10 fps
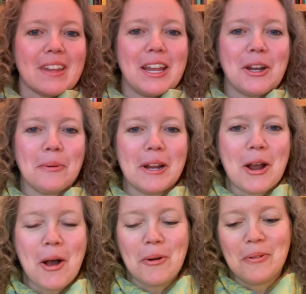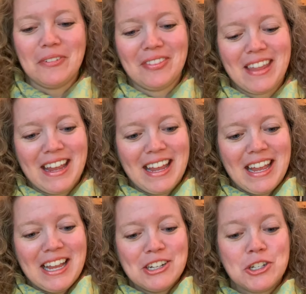Here we go.
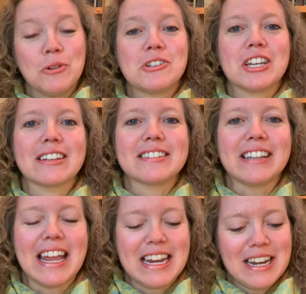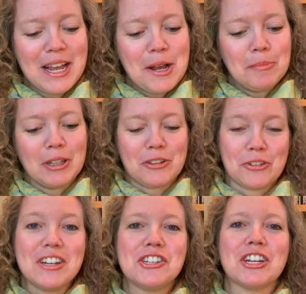Two chicks light plus
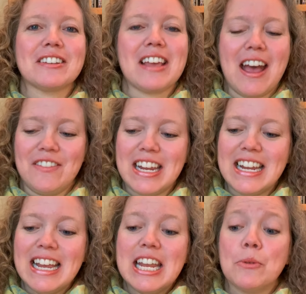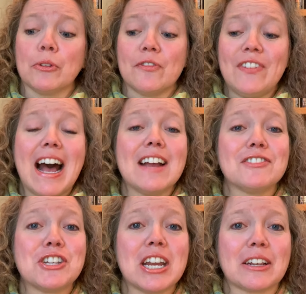three chicks heavy equals
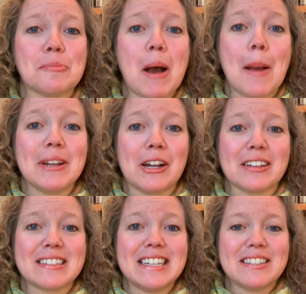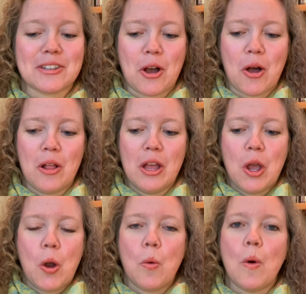five chicks bobbing on a seesaw
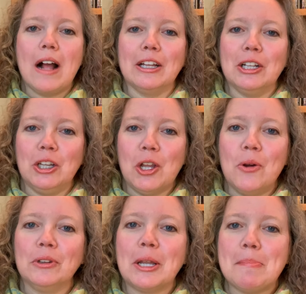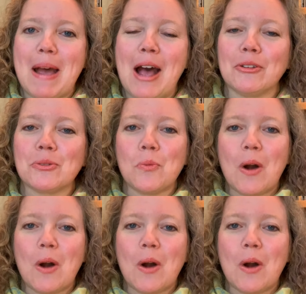while a lonely mouse